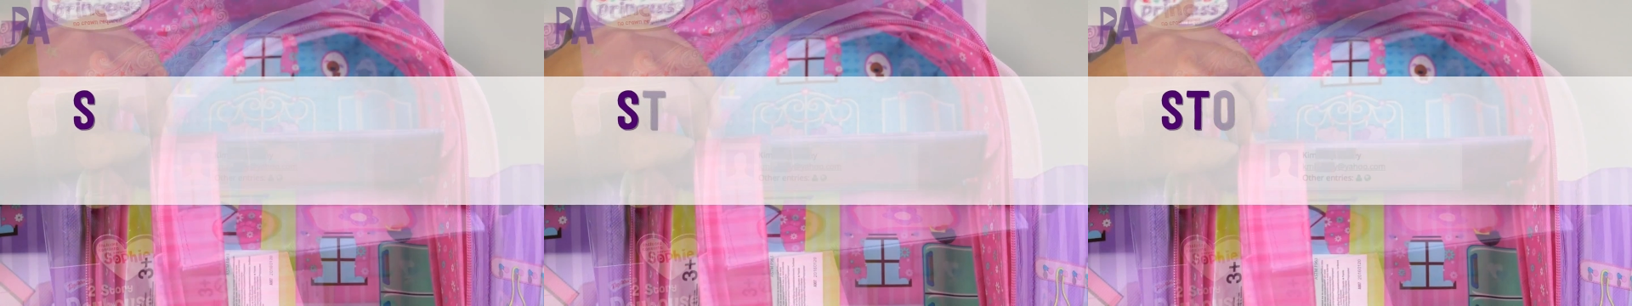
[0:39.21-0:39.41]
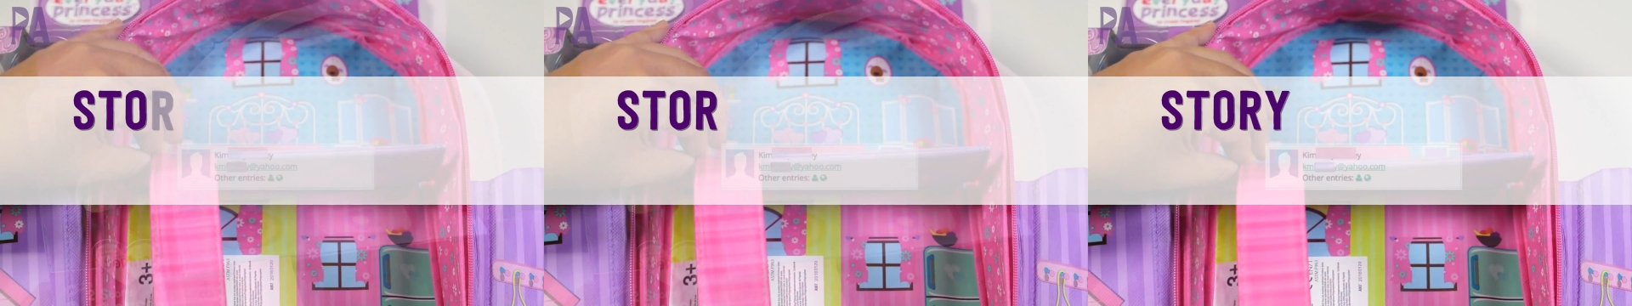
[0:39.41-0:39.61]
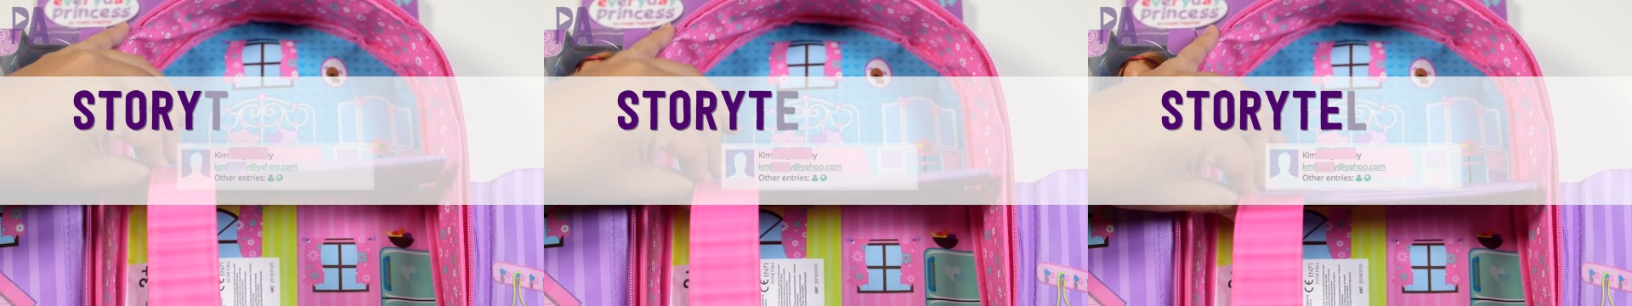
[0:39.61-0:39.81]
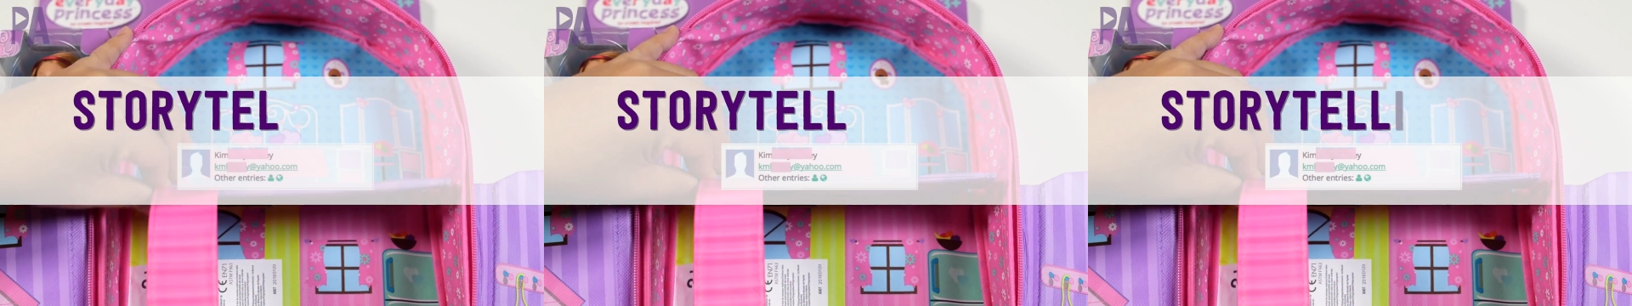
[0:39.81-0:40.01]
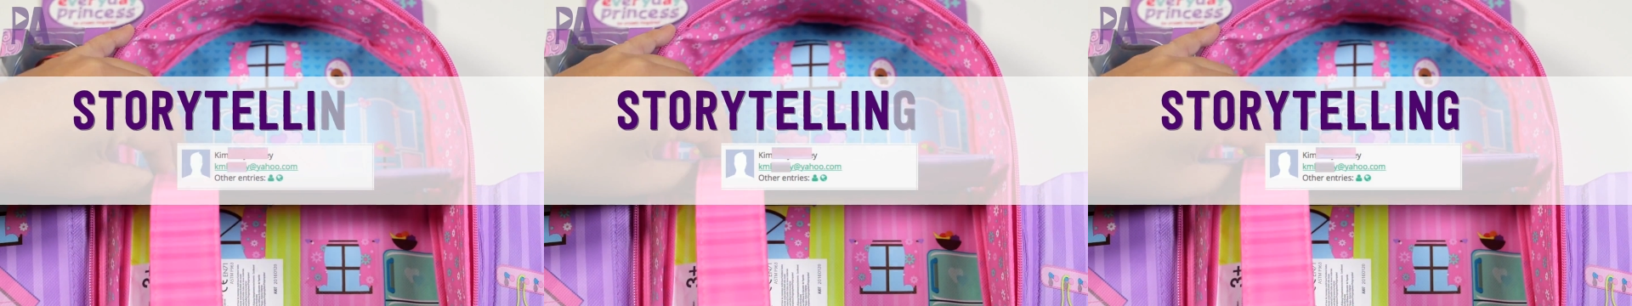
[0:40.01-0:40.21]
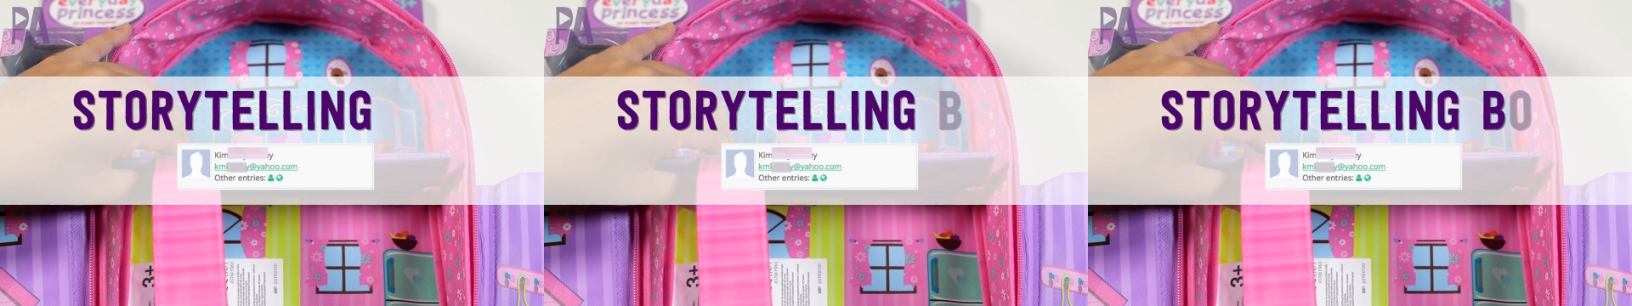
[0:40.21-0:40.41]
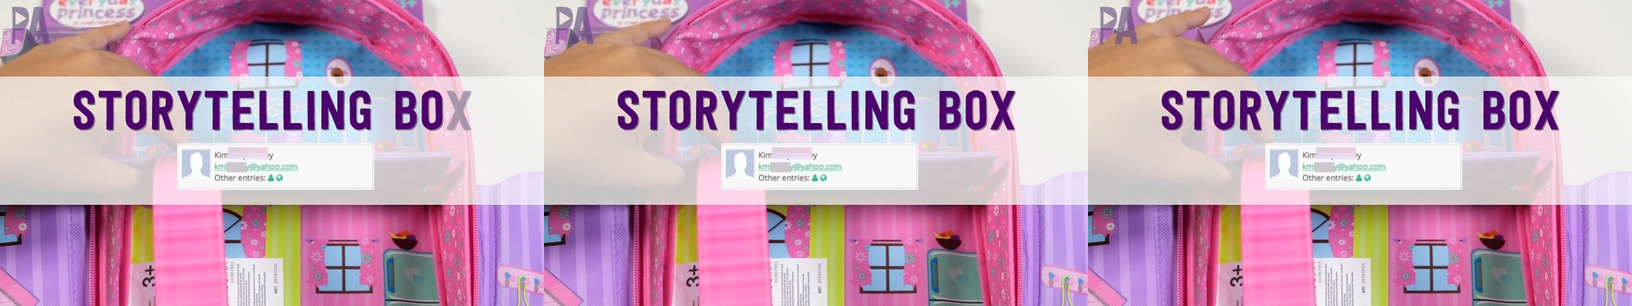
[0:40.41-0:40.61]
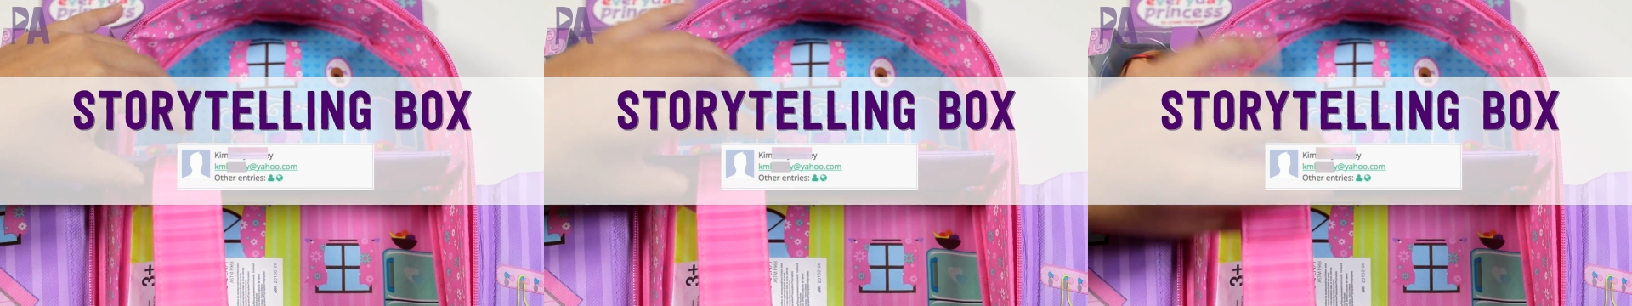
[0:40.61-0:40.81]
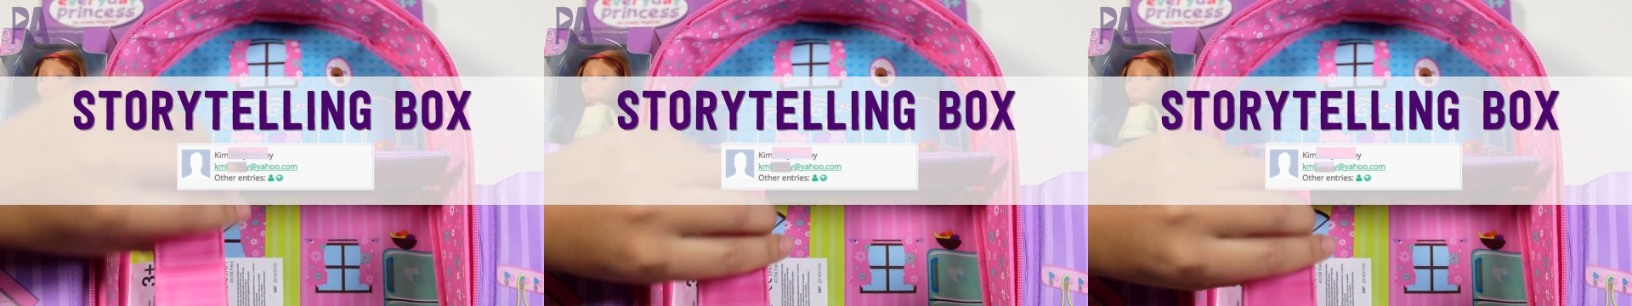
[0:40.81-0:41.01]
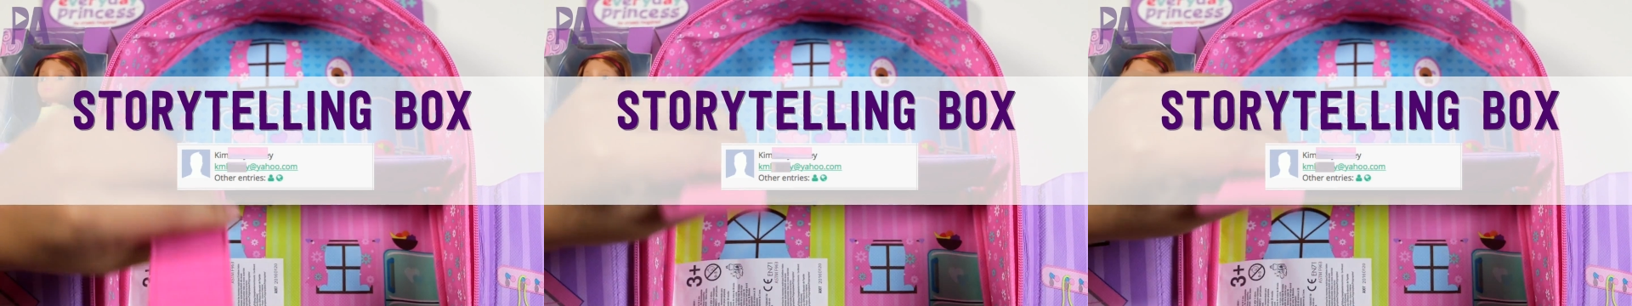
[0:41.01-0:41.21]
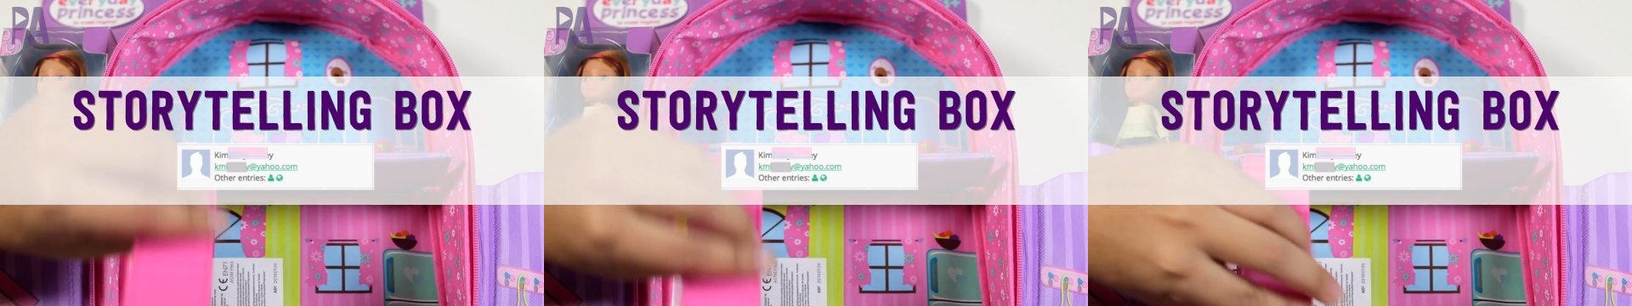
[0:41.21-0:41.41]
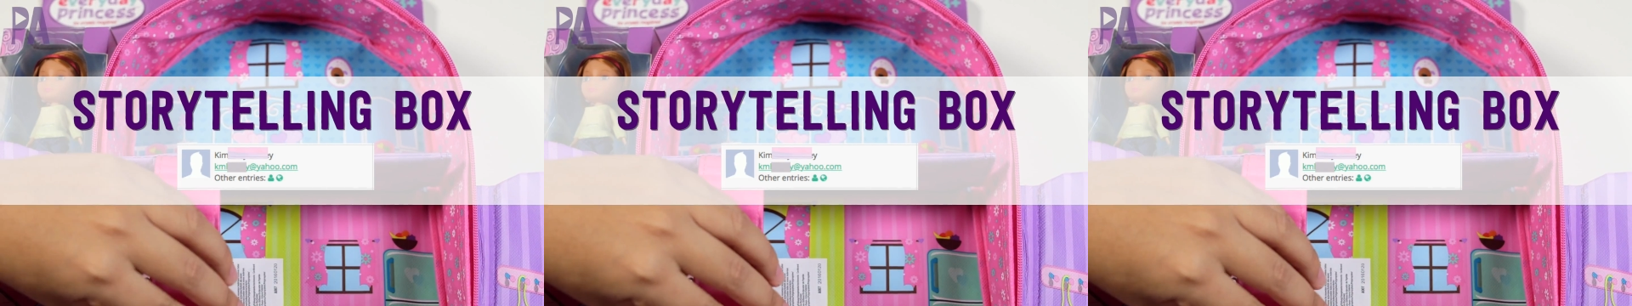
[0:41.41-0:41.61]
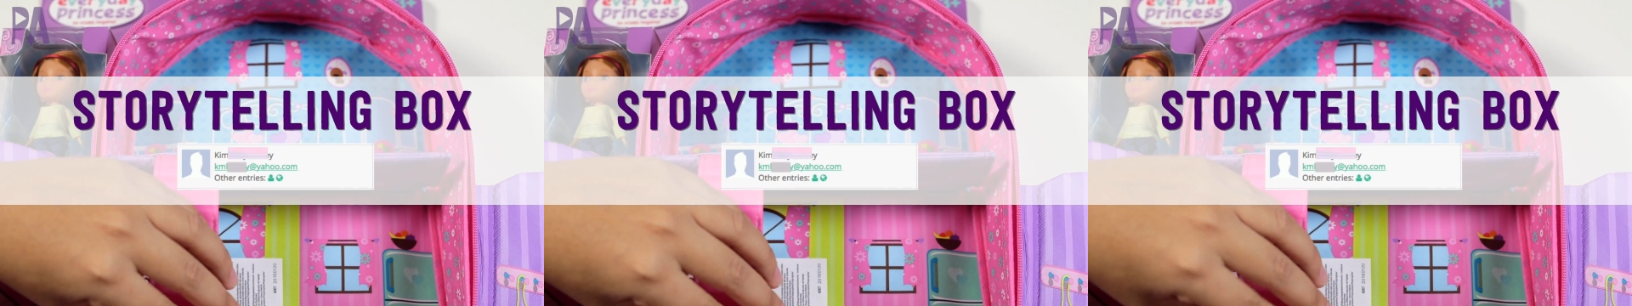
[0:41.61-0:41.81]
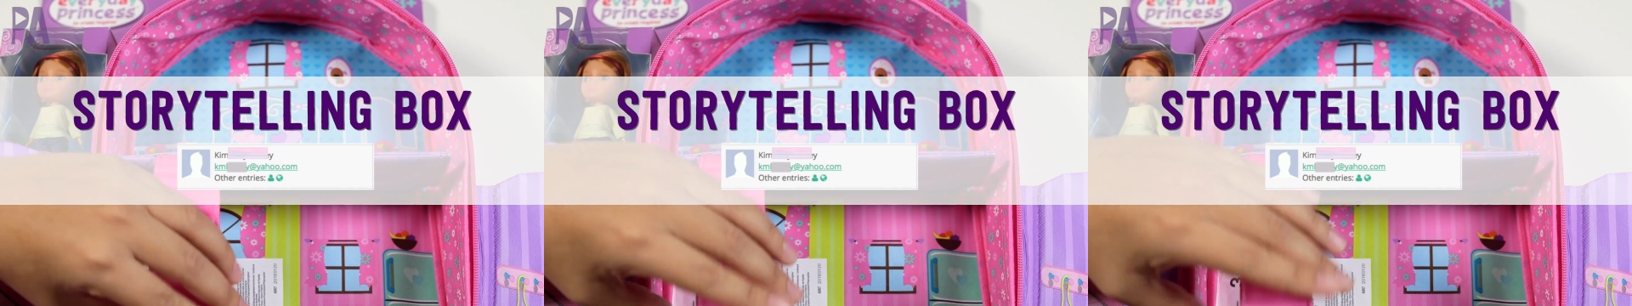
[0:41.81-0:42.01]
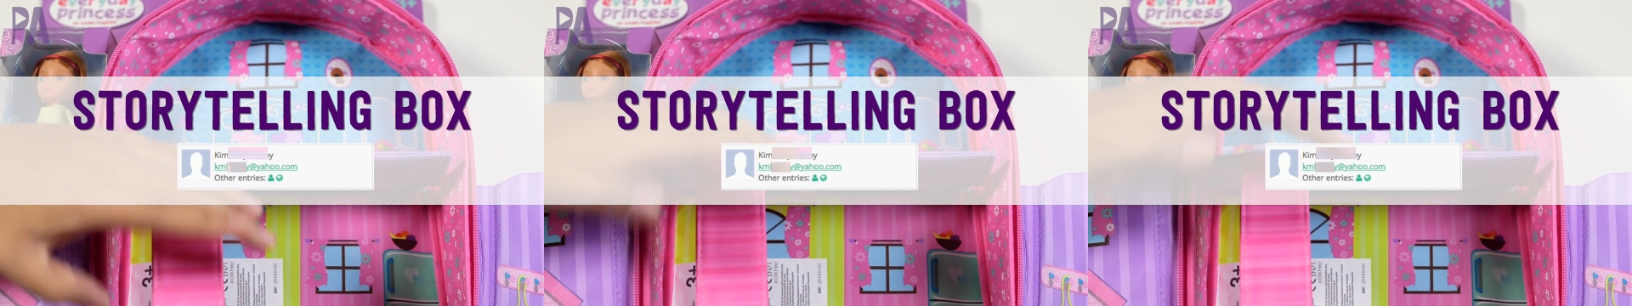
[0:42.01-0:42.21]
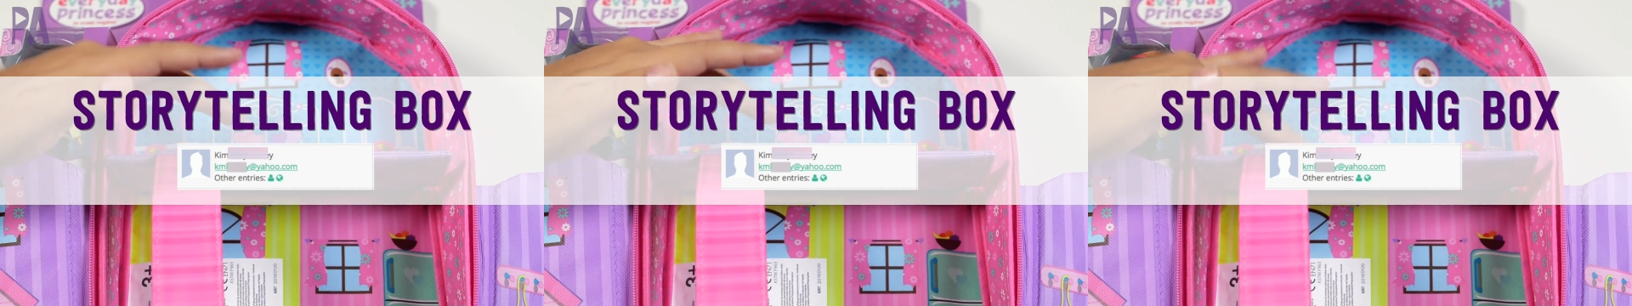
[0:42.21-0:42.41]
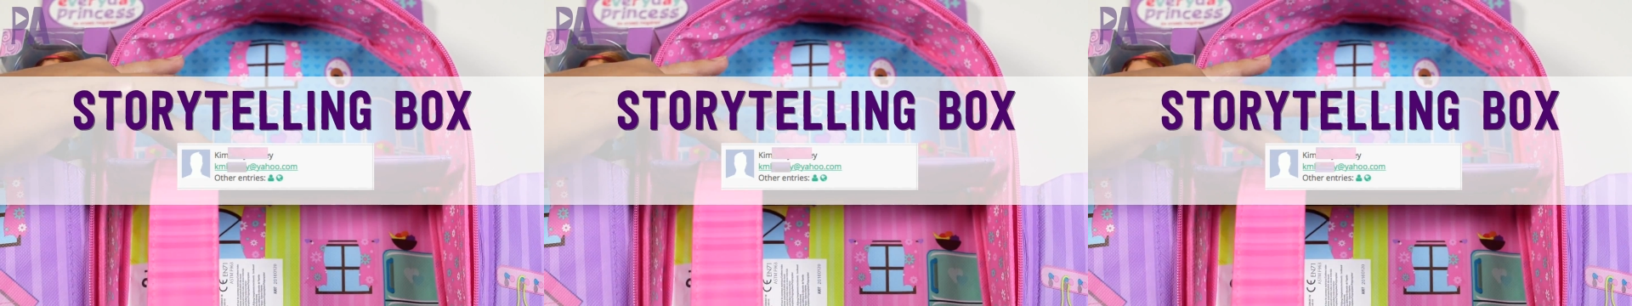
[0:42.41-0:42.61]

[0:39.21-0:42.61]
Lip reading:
(no speaker visible)